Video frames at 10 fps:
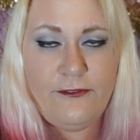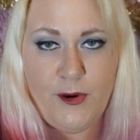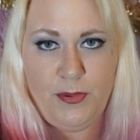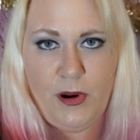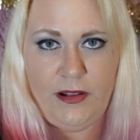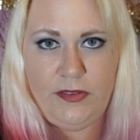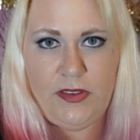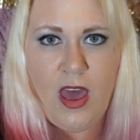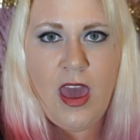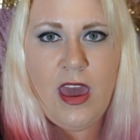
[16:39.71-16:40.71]
footprints
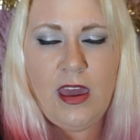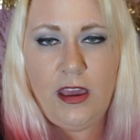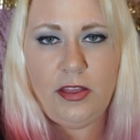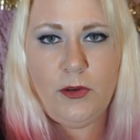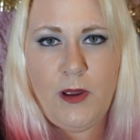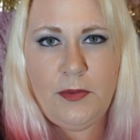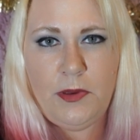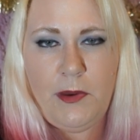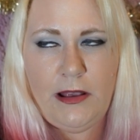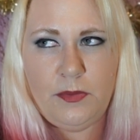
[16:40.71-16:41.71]
in the Ramsey
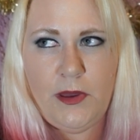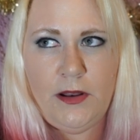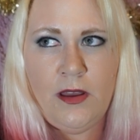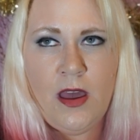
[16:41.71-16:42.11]
basement.